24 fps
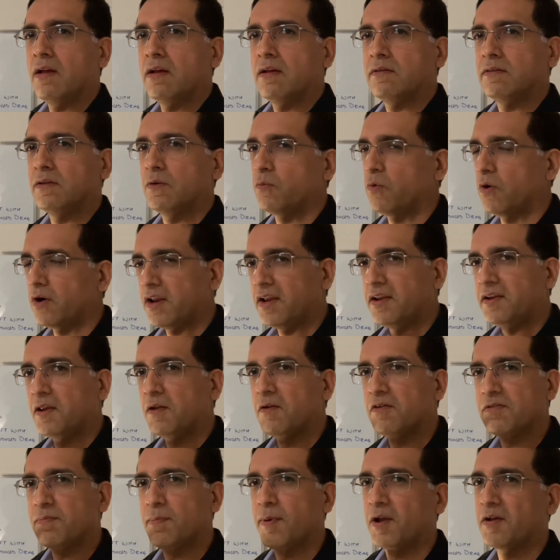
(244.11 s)
The word
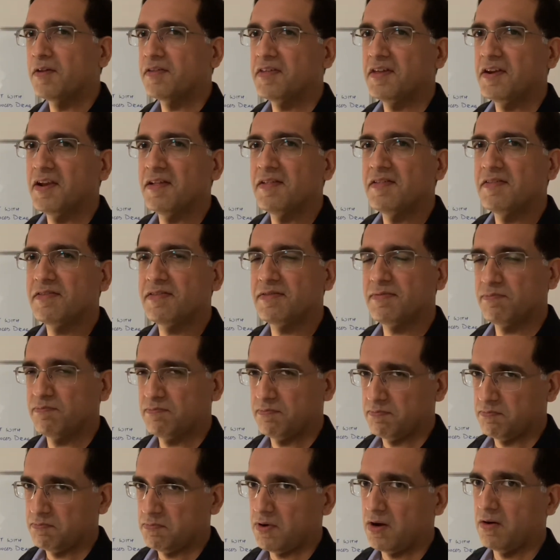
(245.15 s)
induced because it is
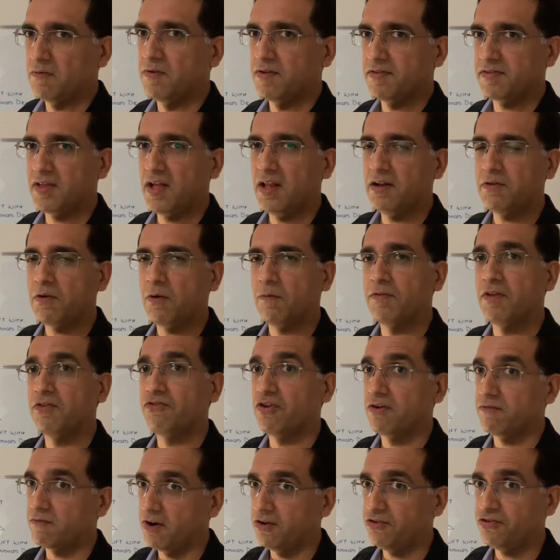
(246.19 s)
a result of the
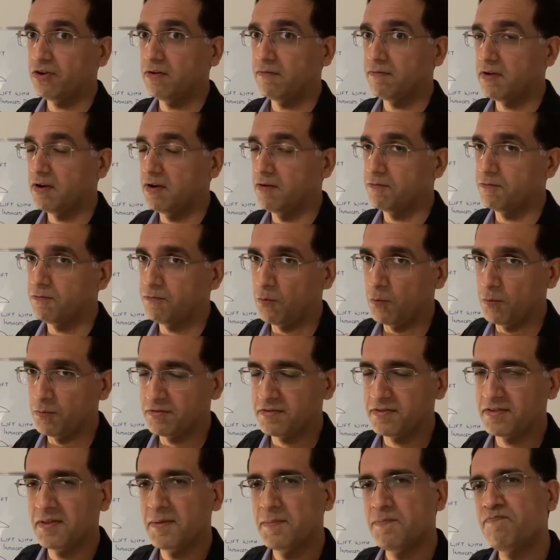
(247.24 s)
generation of the lift
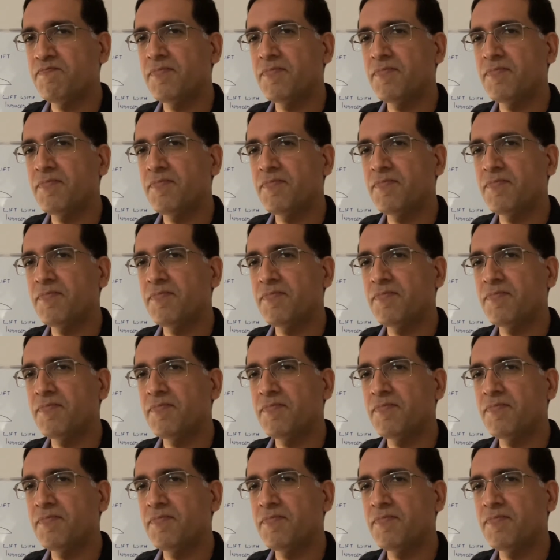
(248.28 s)
force.